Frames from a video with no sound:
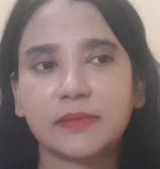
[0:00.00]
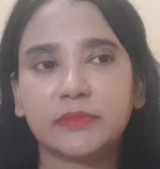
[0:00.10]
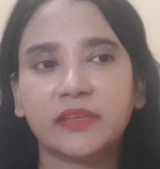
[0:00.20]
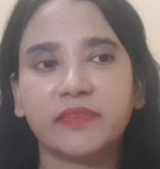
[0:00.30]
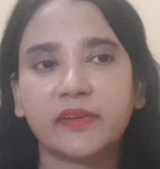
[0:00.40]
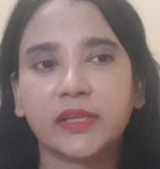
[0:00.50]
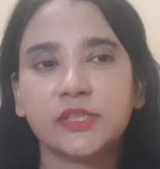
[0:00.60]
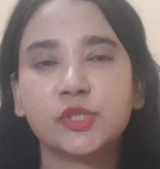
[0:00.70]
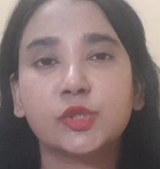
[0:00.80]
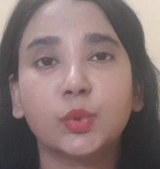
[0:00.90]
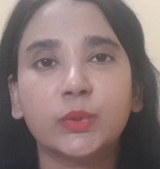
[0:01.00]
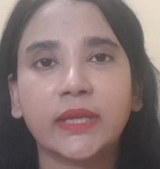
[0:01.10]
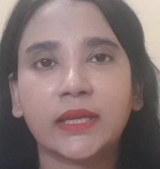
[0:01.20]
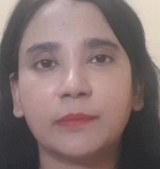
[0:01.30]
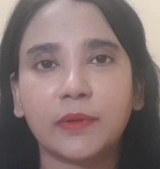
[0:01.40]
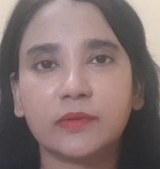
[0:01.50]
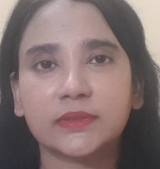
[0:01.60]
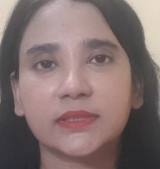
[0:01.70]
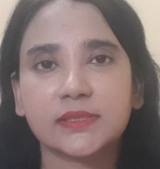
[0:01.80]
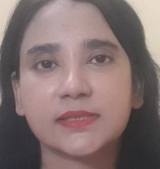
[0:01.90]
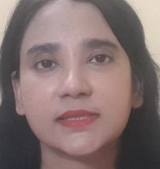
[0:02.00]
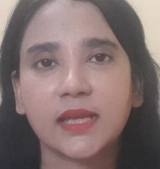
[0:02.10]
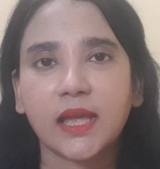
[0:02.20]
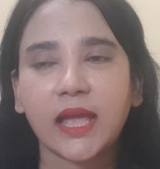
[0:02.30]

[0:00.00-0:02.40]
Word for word: something very soothing about this